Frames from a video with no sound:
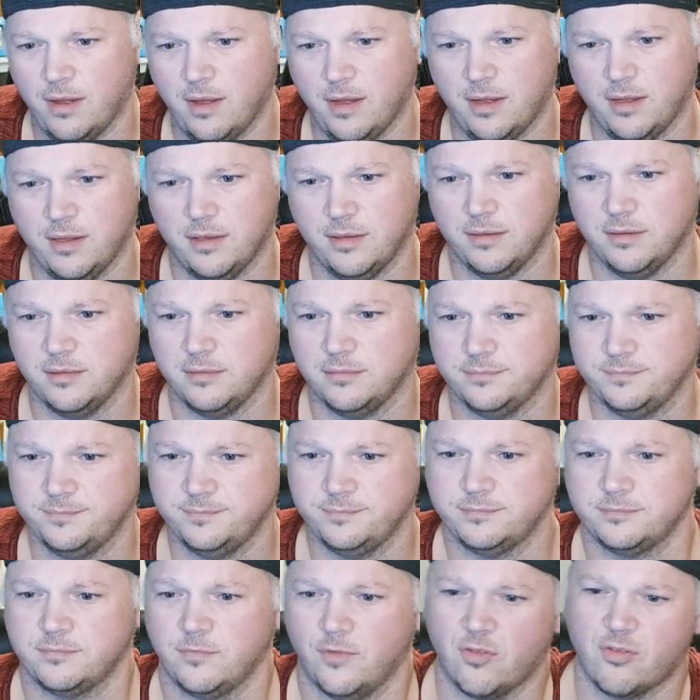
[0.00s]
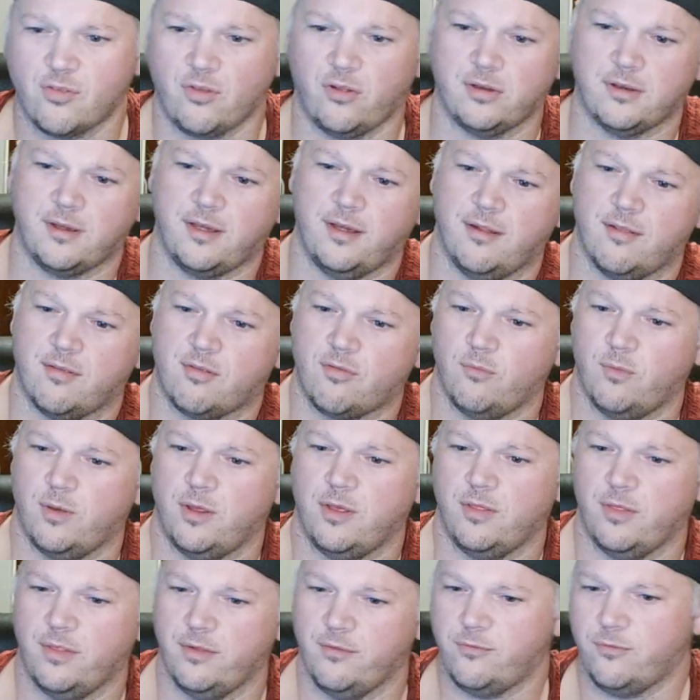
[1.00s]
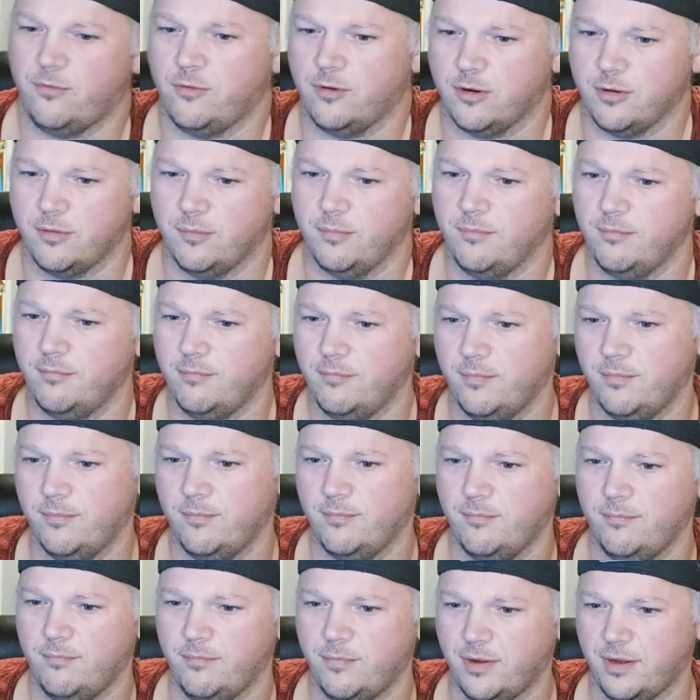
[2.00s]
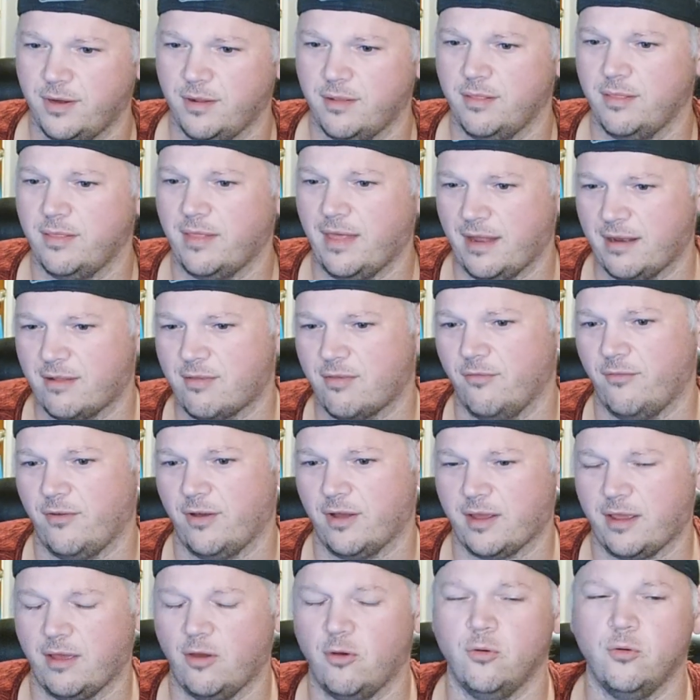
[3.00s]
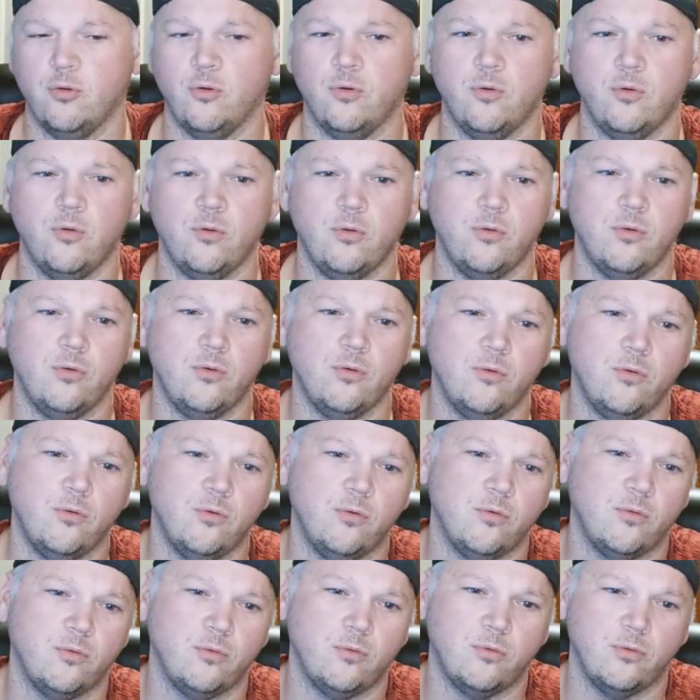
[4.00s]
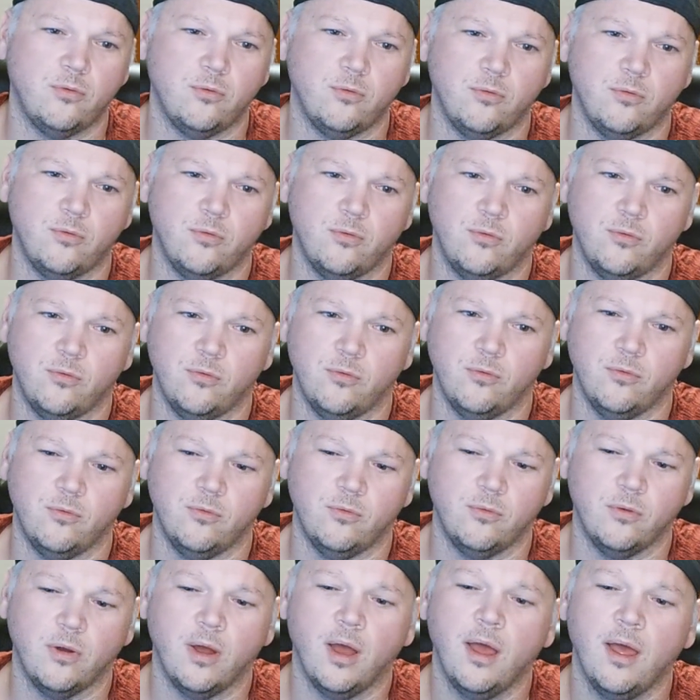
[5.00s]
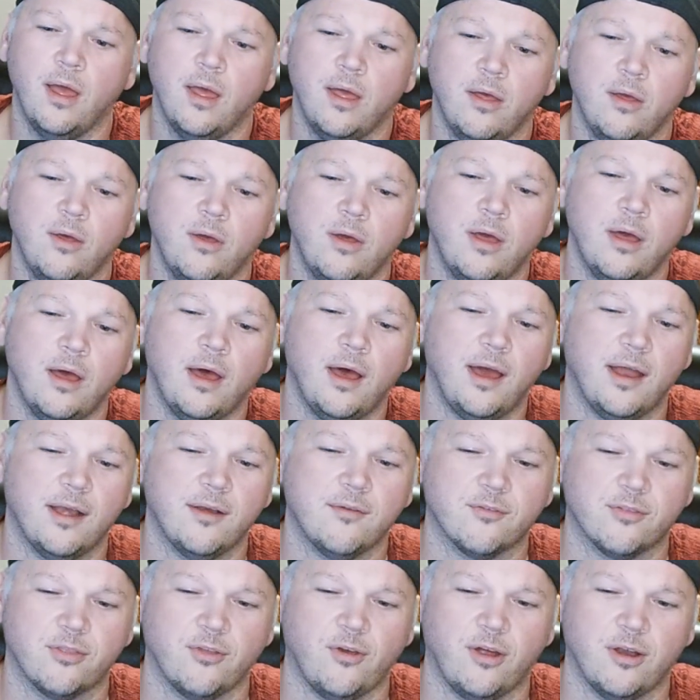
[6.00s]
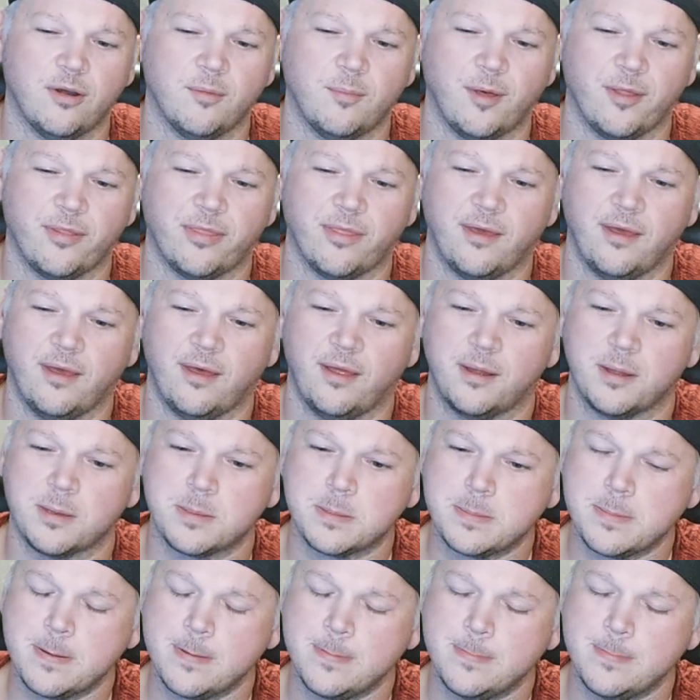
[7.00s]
Uh the saltiness is what you live for. But that's the bucket. Oh, I never thought about that.